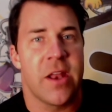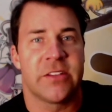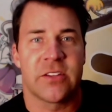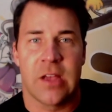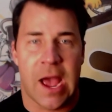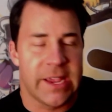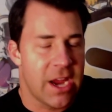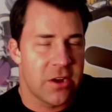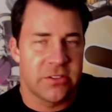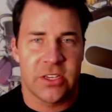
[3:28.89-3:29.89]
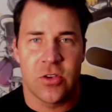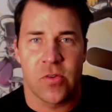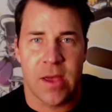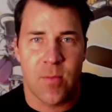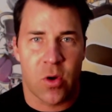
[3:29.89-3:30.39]
and I guarantee you'll
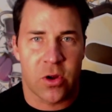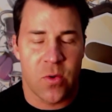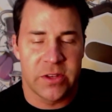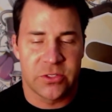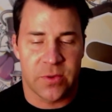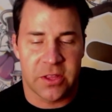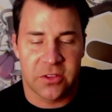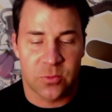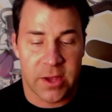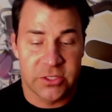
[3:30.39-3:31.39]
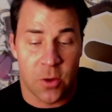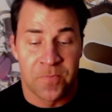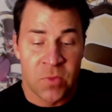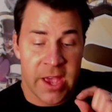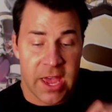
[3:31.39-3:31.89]
get more coins doing it this way. So
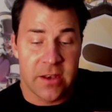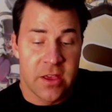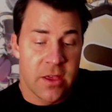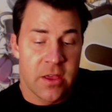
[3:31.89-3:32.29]
again,